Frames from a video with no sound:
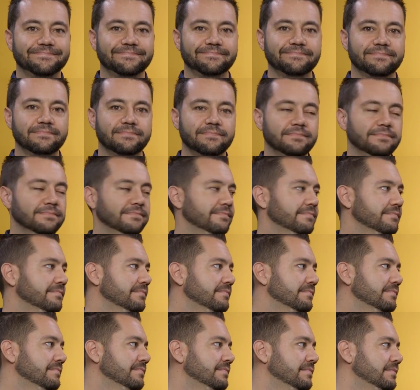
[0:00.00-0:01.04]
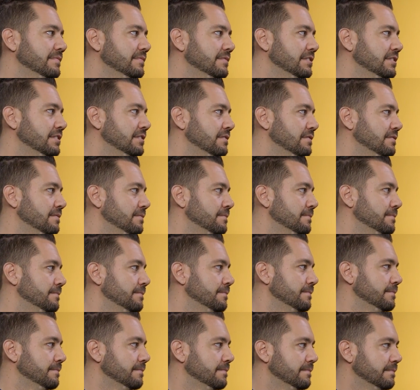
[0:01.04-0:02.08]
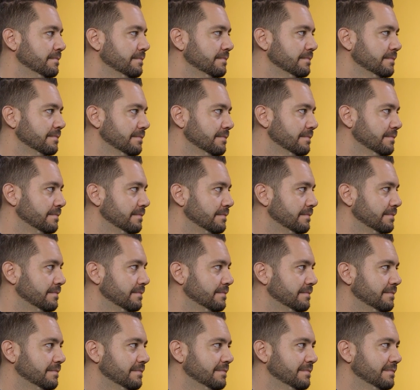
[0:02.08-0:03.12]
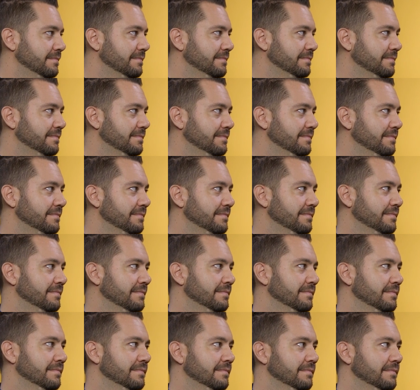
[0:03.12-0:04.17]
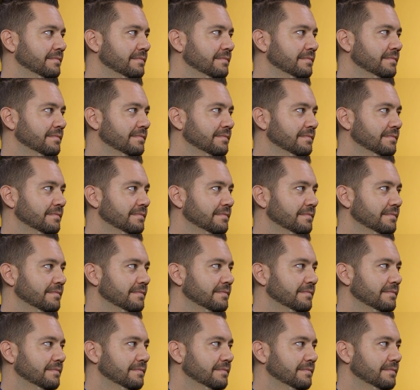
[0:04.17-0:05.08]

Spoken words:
(not speaking)